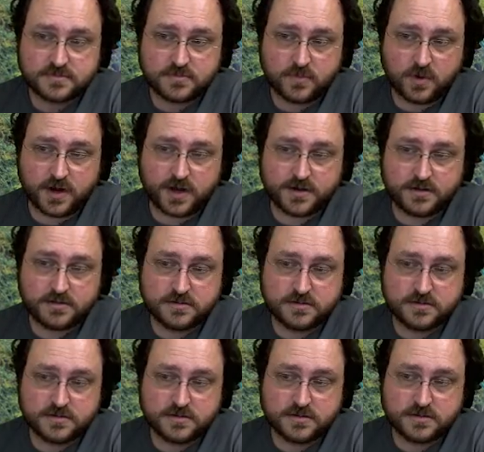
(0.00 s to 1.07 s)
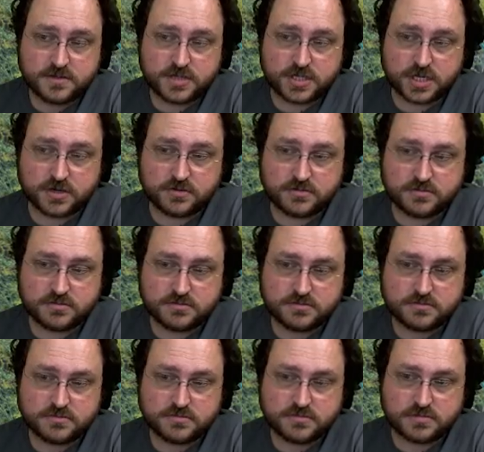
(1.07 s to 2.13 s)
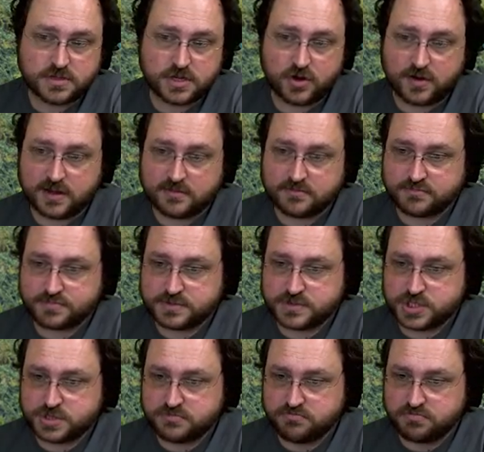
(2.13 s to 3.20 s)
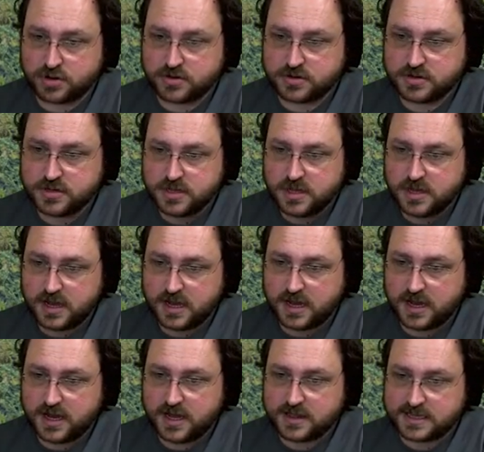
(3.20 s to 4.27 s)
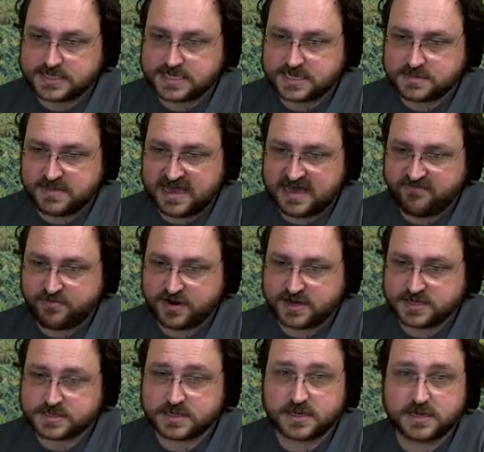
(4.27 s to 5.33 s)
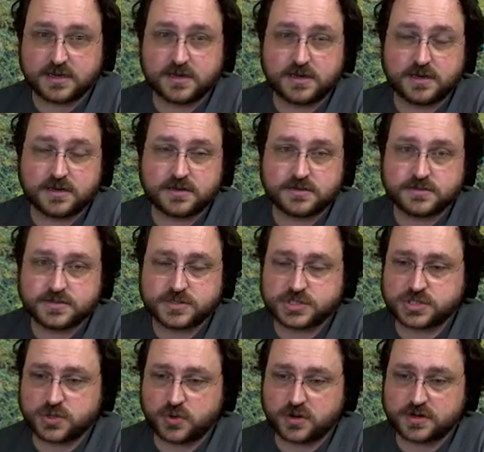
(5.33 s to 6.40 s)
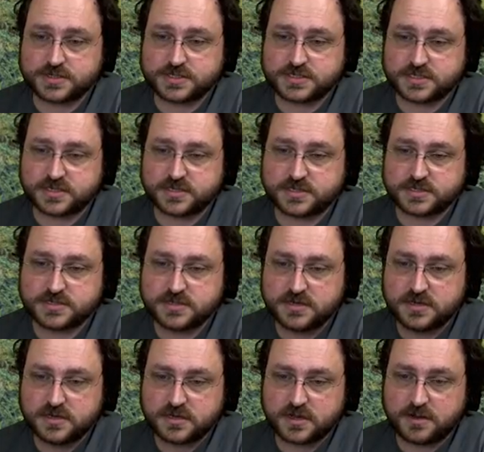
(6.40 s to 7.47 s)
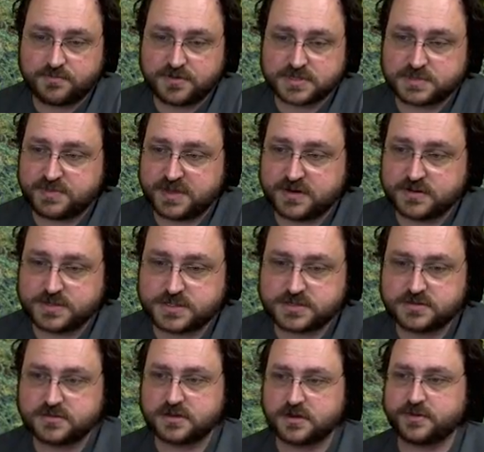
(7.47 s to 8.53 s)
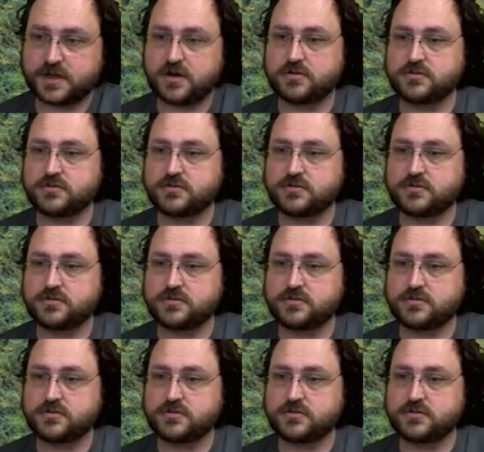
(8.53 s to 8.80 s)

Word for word: One, two. No, I'm broke. Uh, let's get some half-price uh, Sauruses. A couple of spears. There we go.